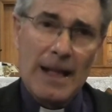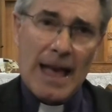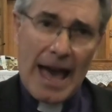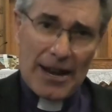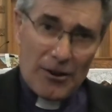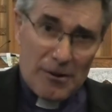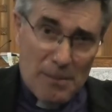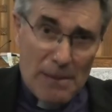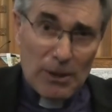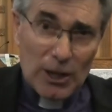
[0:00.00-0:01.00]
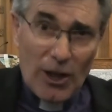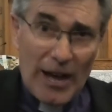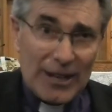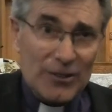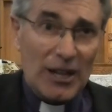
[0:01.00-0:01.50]
And I remember
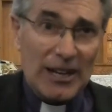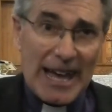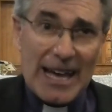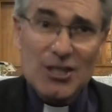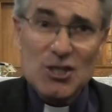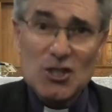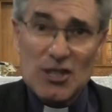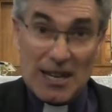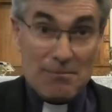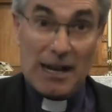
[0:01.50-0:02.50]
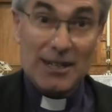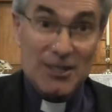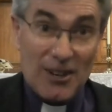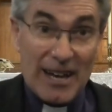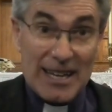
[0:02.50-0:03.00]
lying on the lounge in
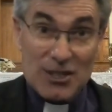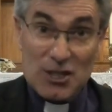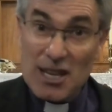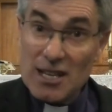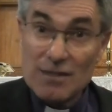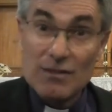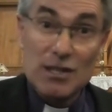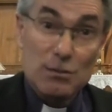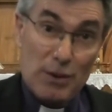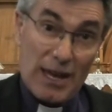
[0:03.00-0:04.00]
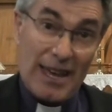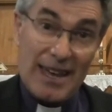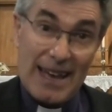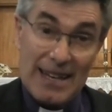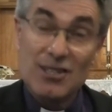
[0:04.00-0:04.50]
Mungindi in tears of
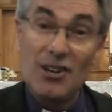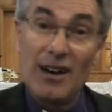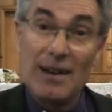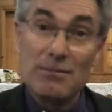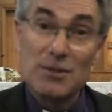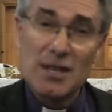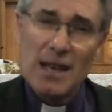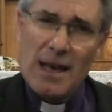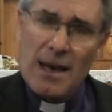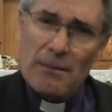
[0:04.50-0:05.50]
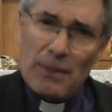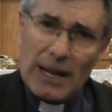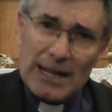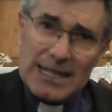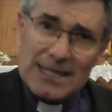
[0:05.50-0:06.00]
despair at times,
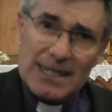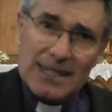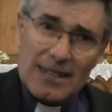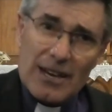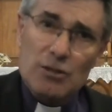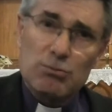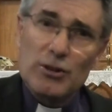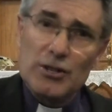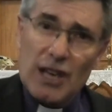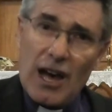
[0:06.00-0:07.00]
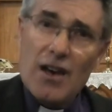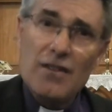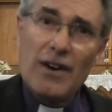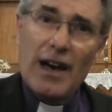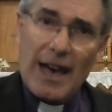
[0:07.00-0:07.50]
but listening to those words
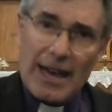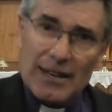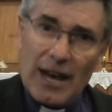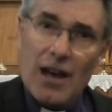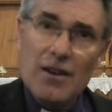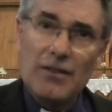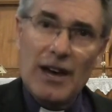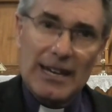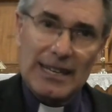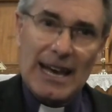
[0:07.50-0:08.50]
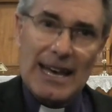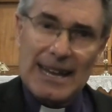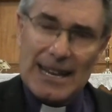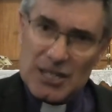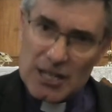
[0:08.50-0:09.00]
over and over again
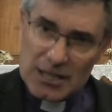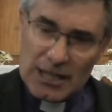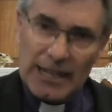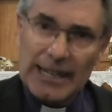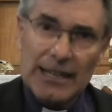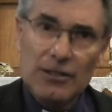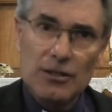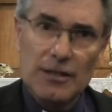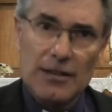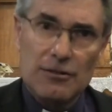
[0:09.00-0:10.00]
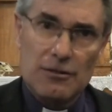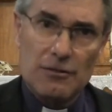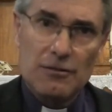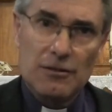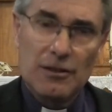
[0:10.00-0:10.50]
and just clinging to their
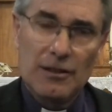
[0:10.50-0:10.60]
truth.